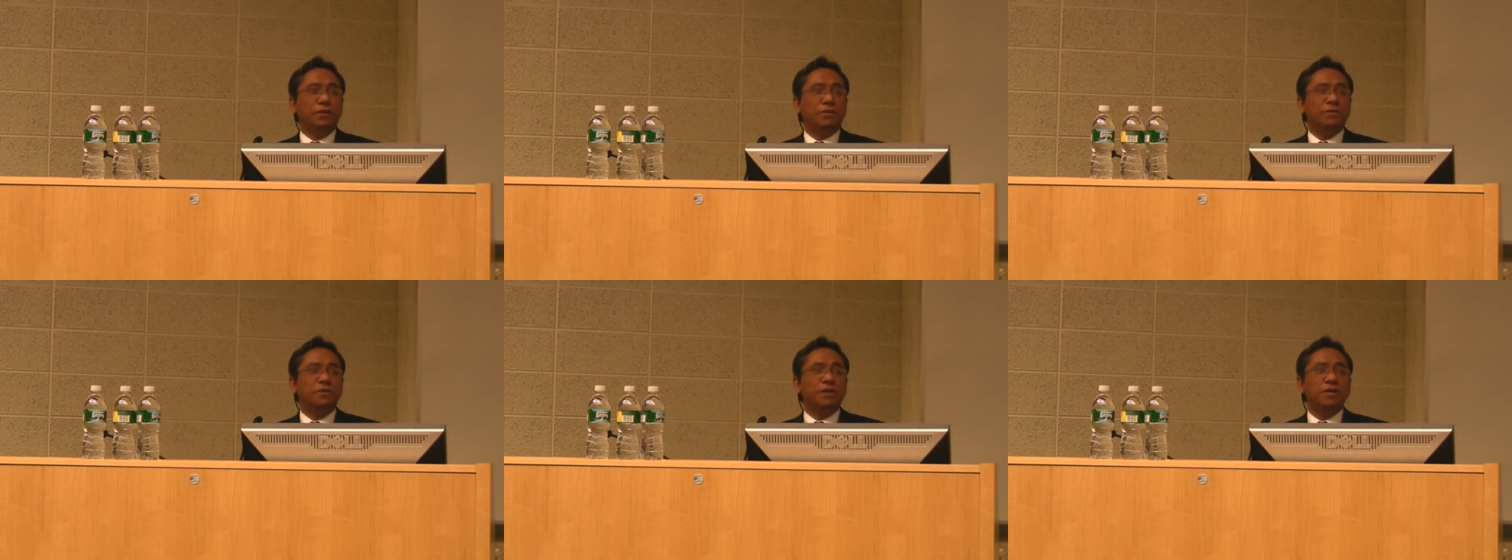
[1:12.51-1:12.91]

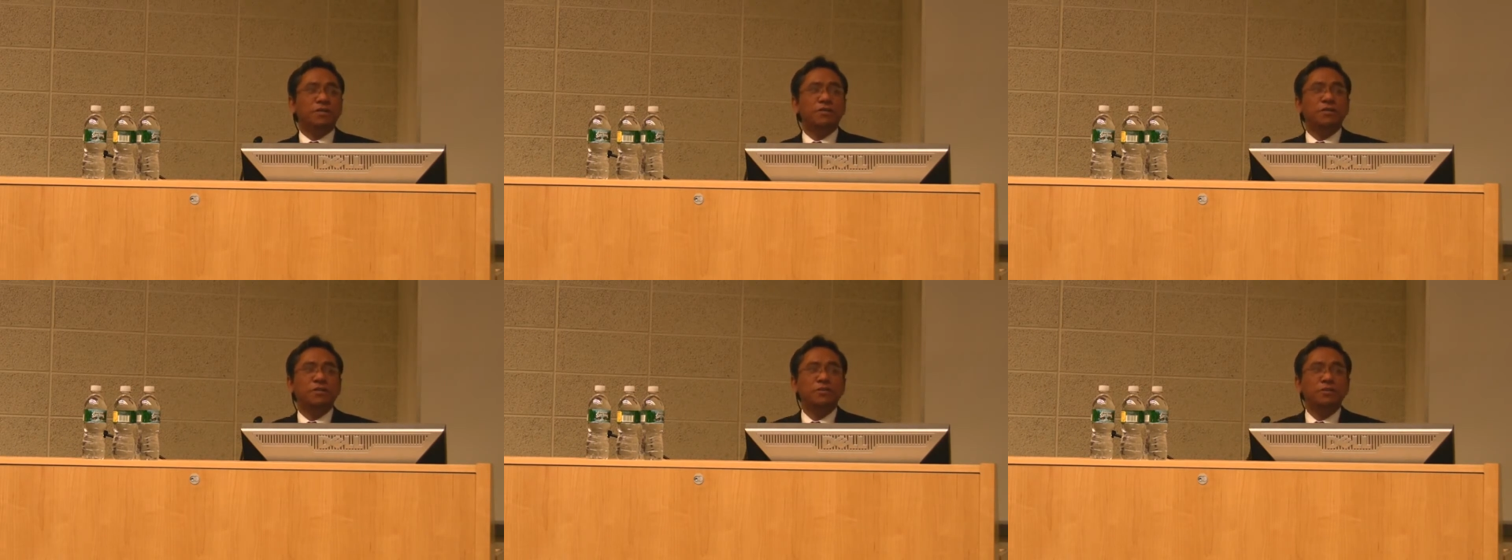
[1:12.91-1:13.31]

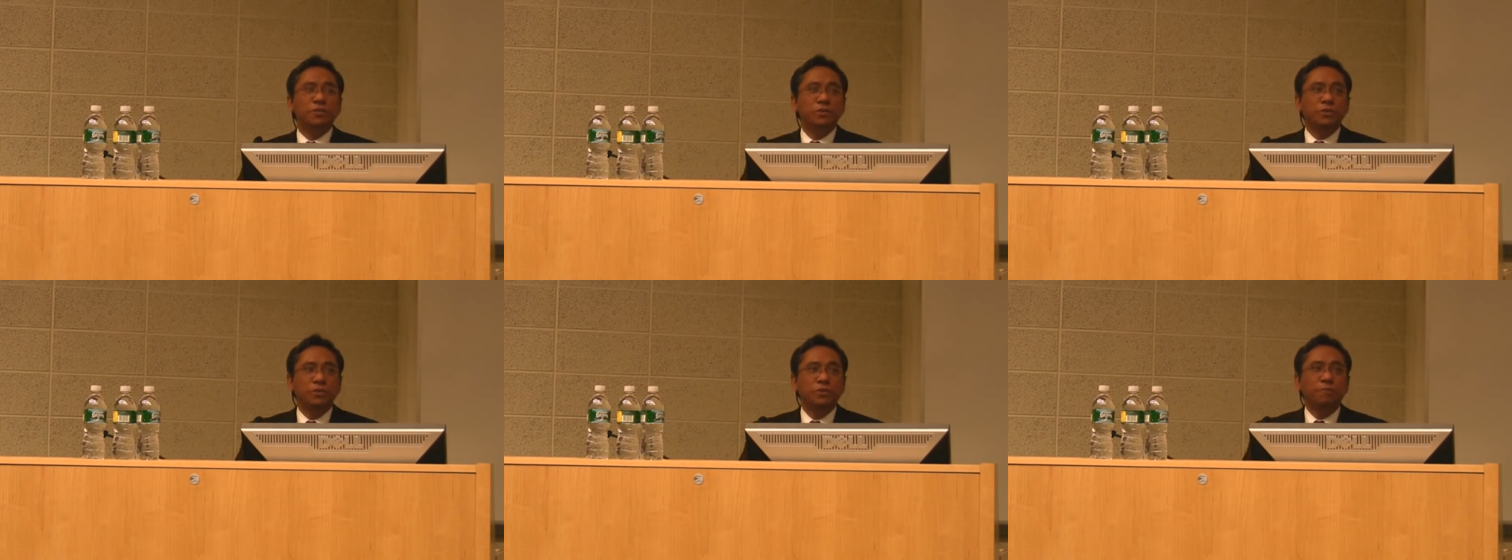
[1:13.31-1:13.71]
introduction
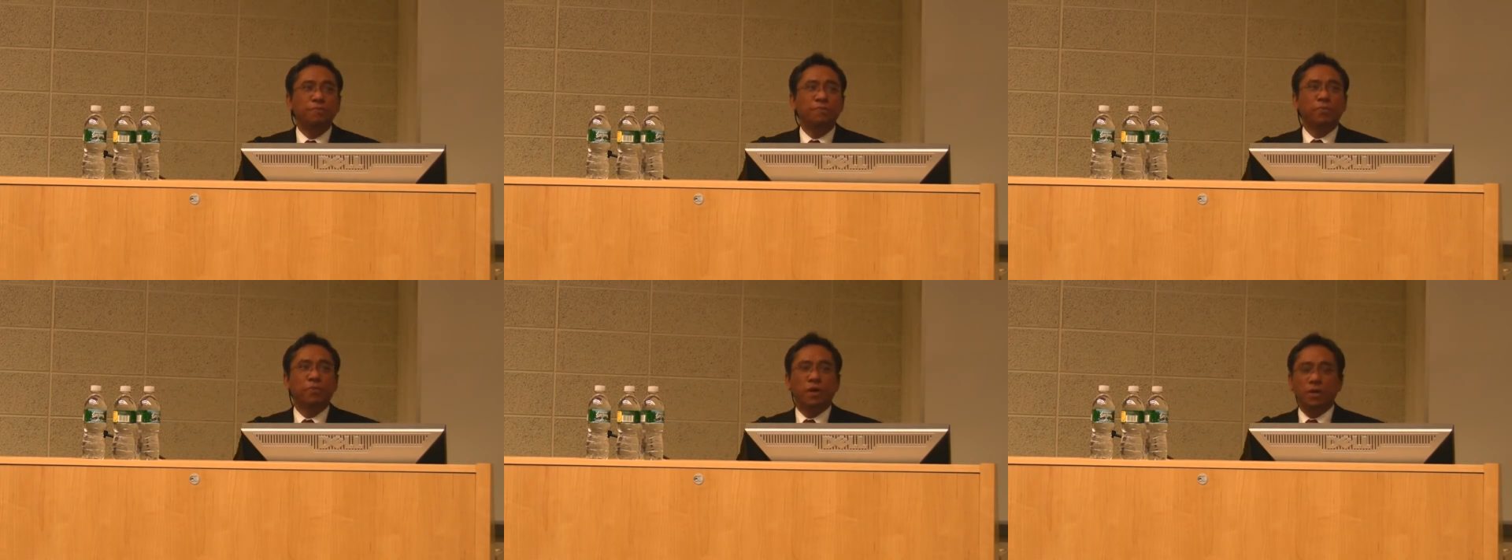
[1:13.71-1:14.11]
to
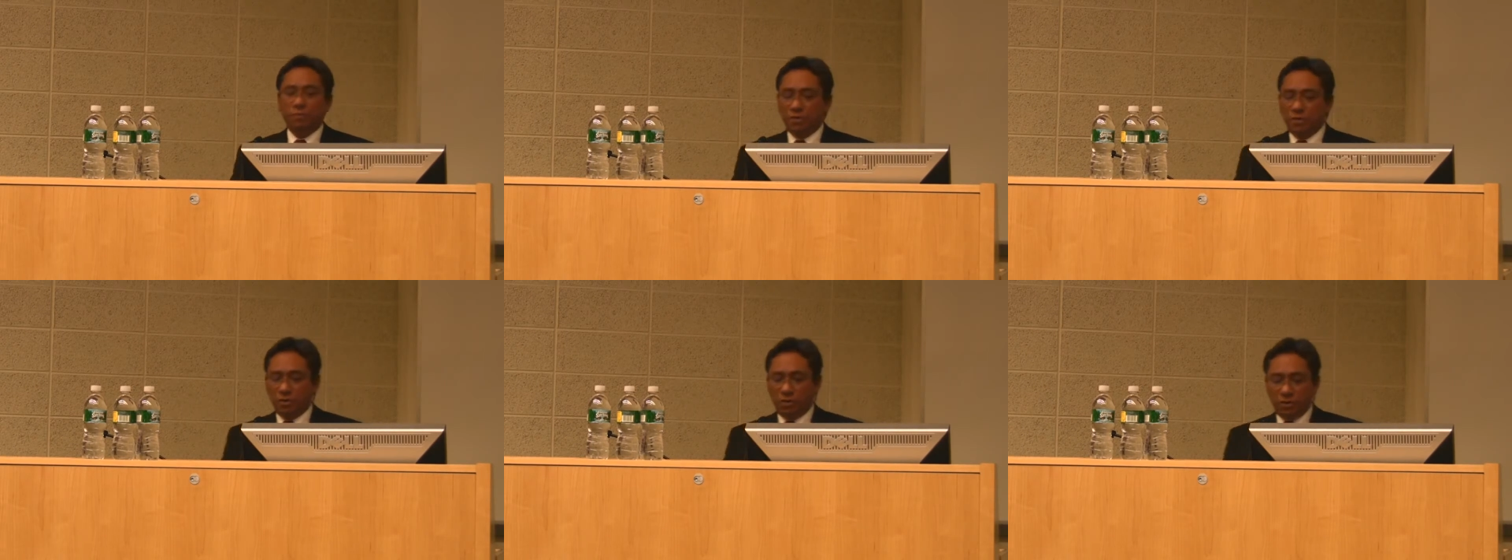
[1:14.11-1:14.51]
what
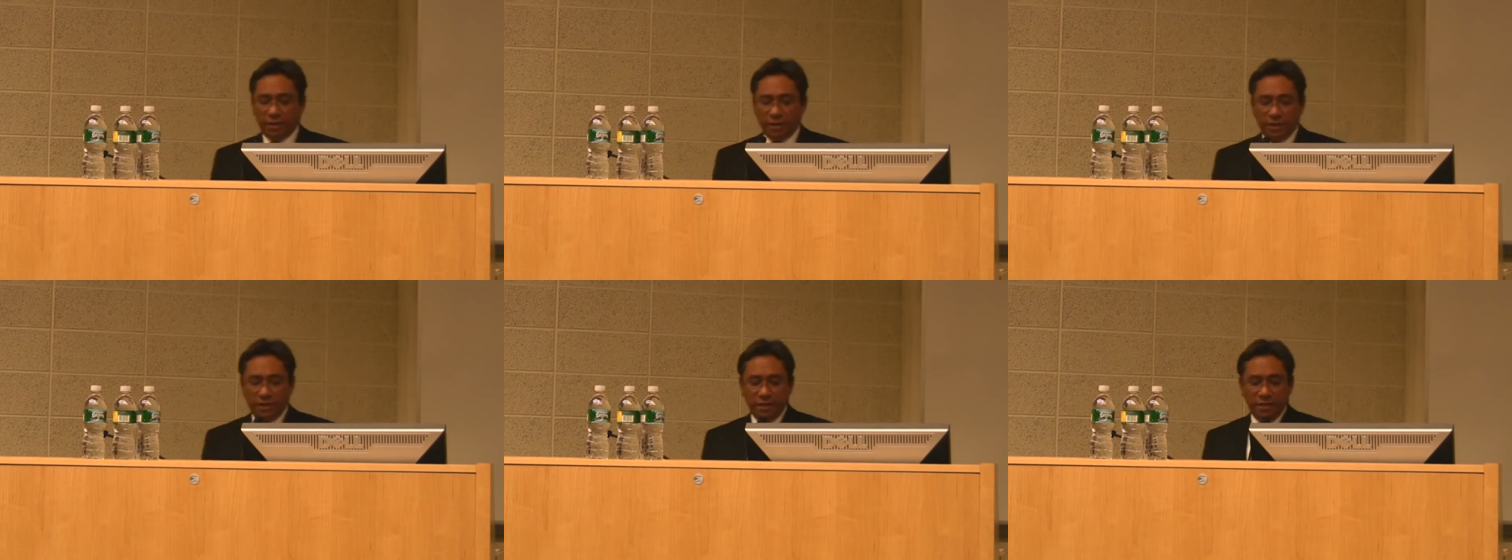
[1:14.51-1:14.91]
we call
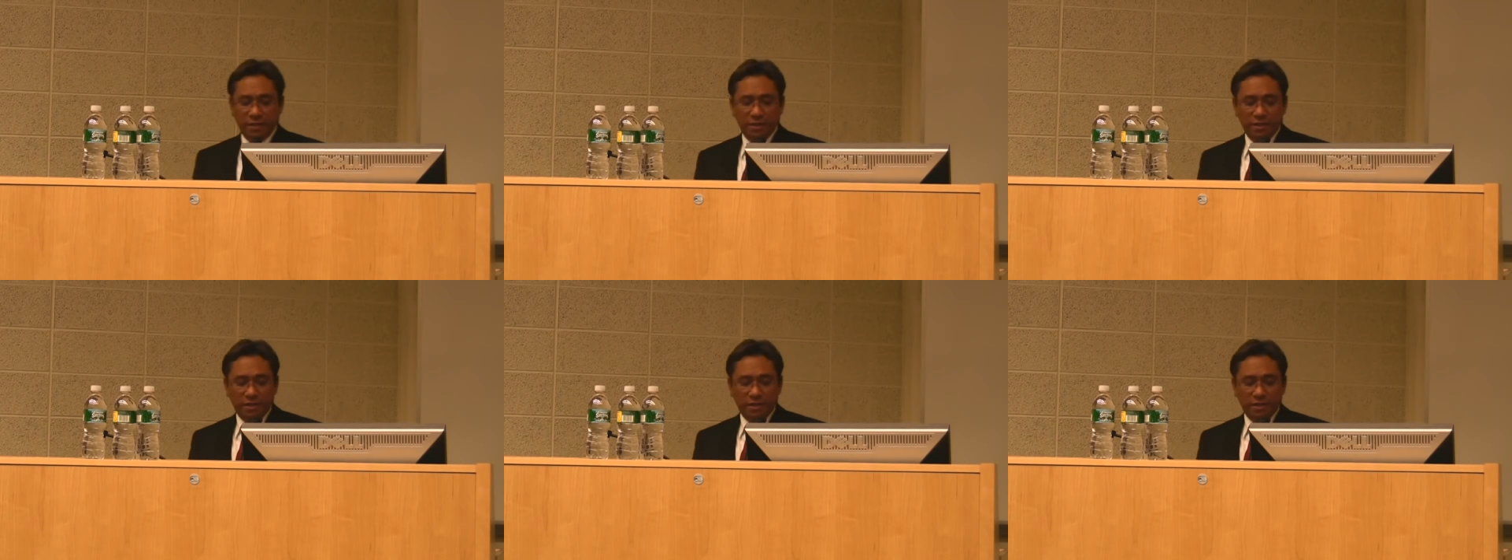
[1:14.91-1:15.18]
the